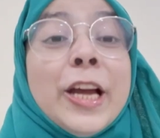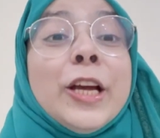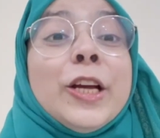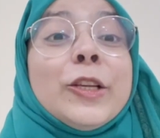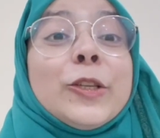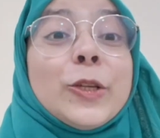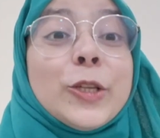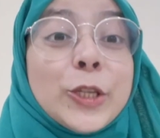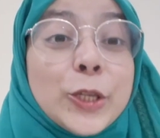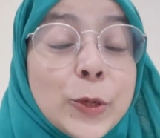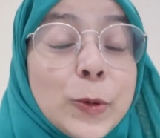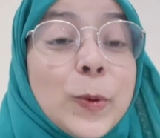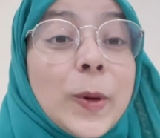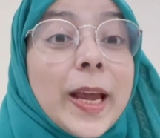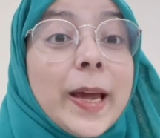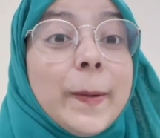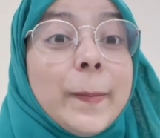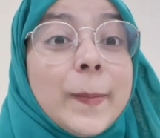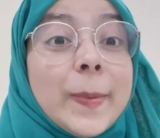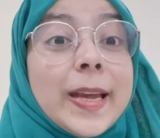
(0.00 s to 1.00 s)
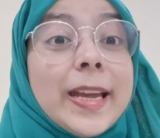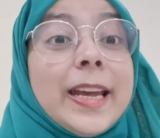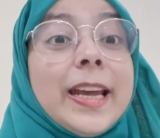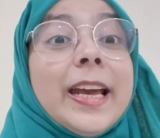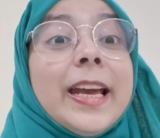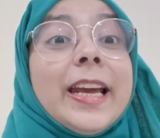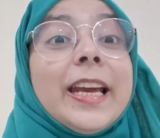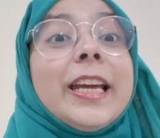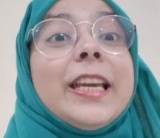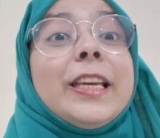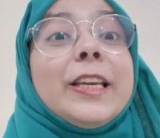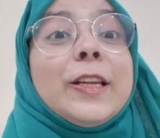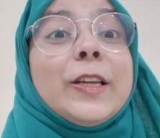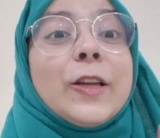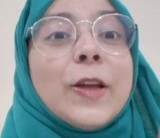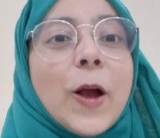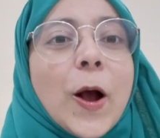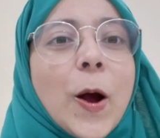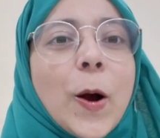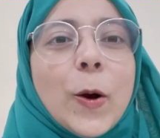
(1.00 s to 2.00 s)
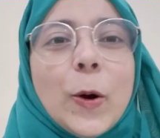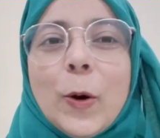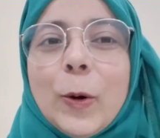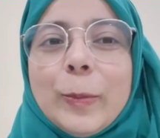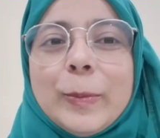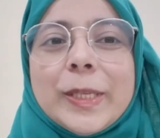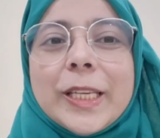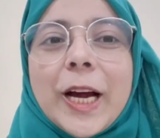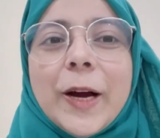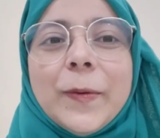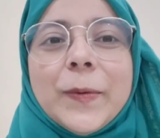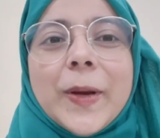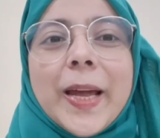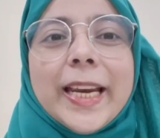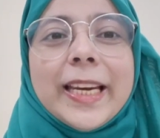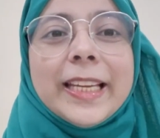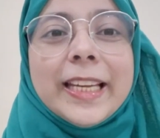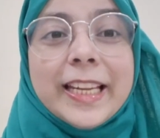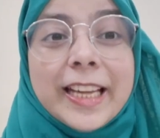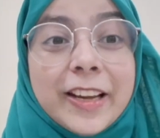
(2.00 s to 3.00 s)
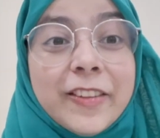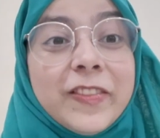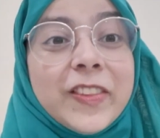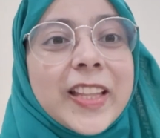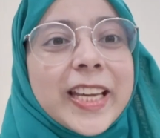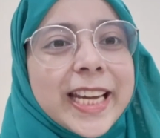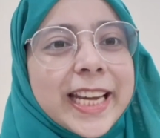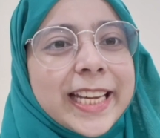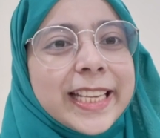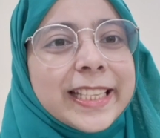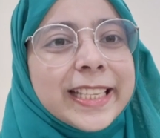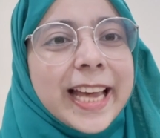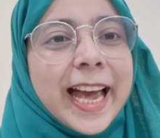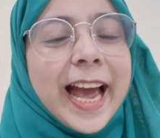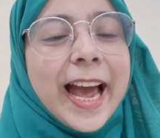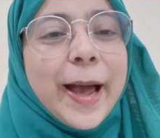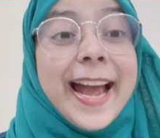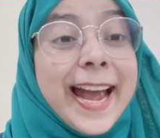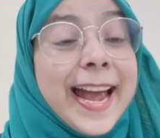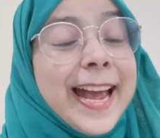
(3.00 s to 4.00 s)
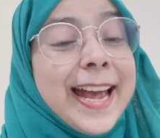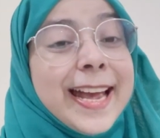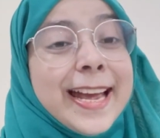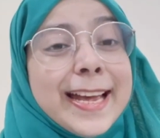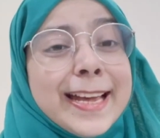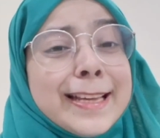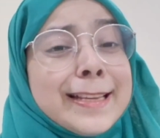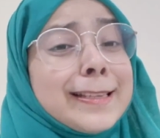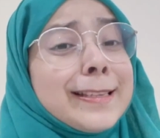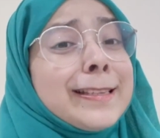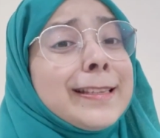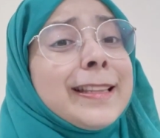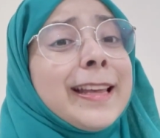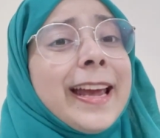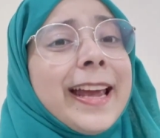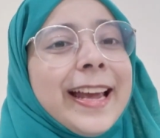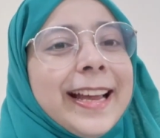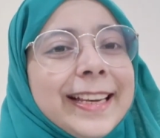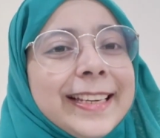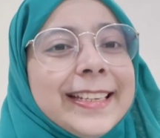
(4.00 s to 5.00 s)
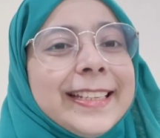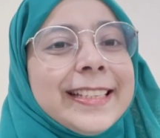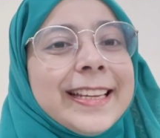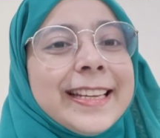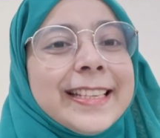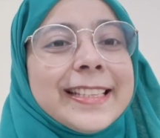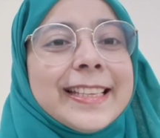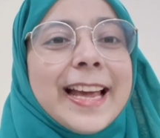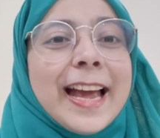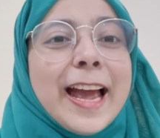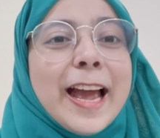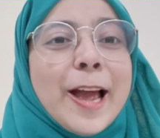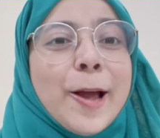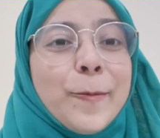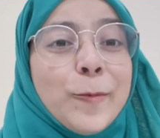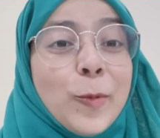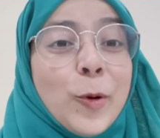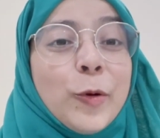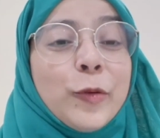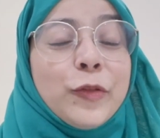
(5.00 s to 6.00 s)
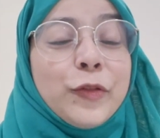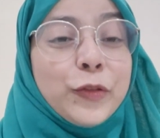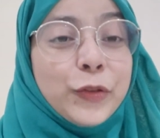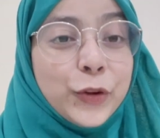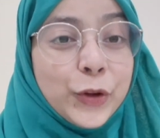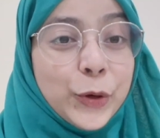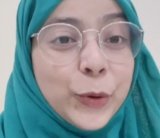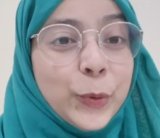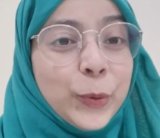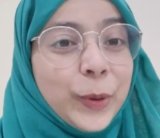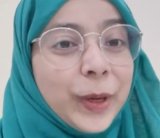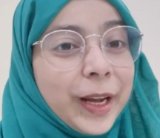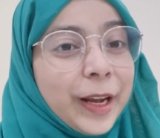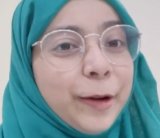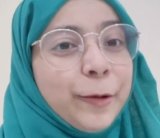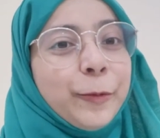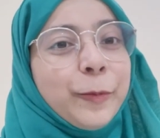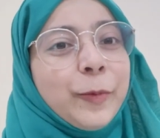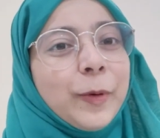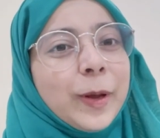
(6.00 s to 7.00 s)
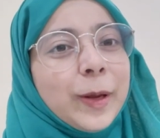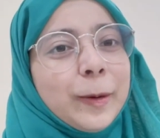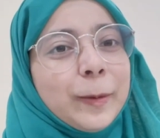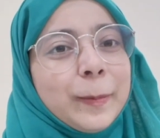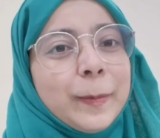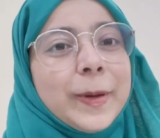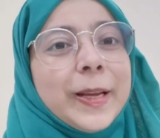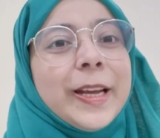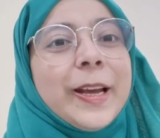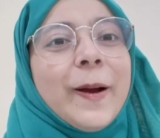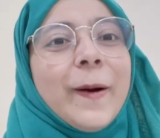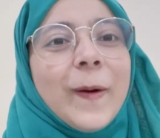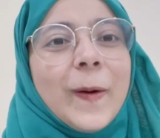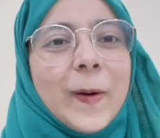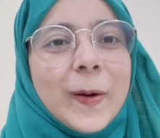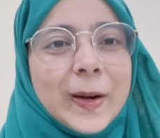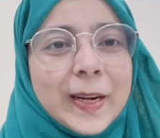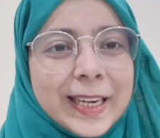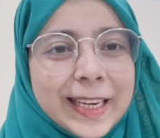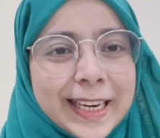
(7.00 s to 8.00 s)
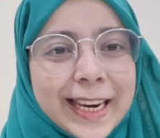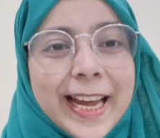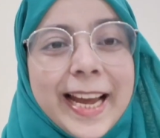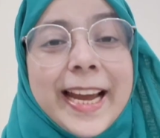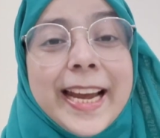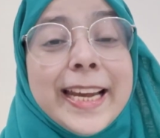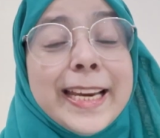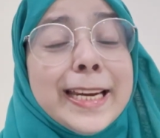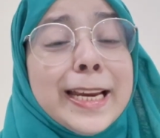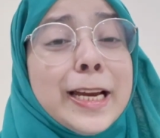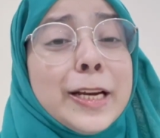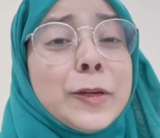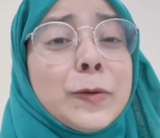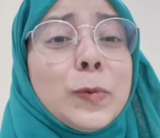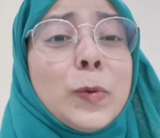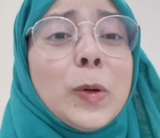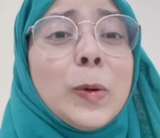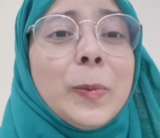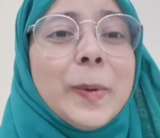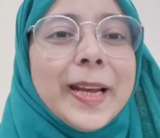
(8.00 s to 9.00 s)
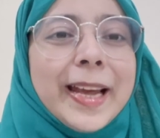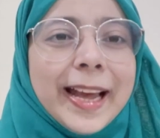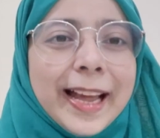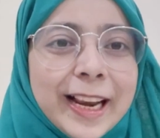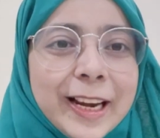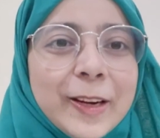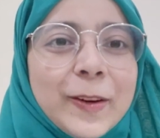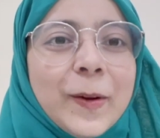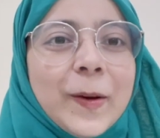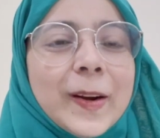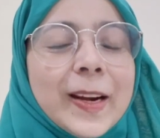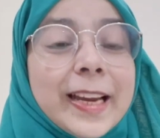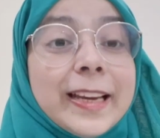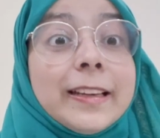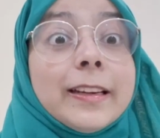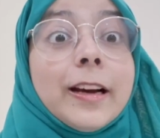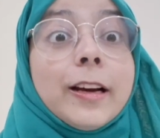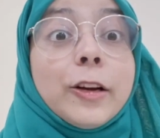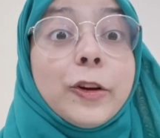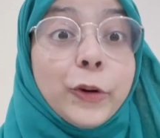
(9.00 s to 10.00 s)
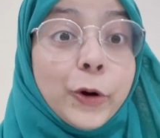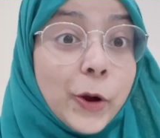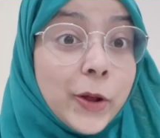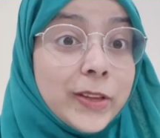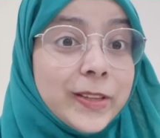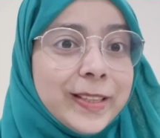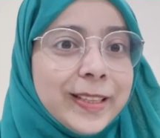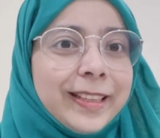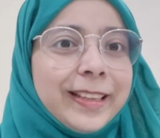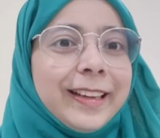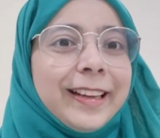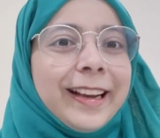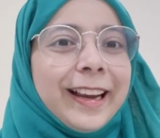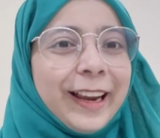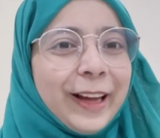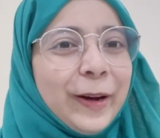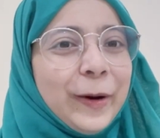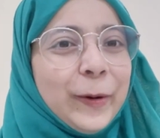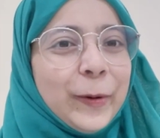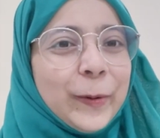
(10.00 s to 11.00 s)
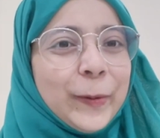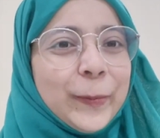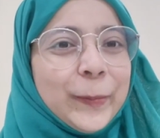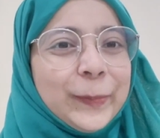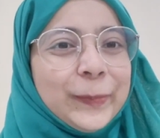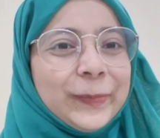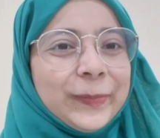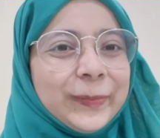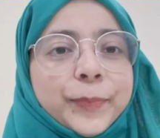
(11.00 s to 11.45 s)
So you can be in your hometown and give the exam, as the LDS exam of UK will be online and will be held online across the globe.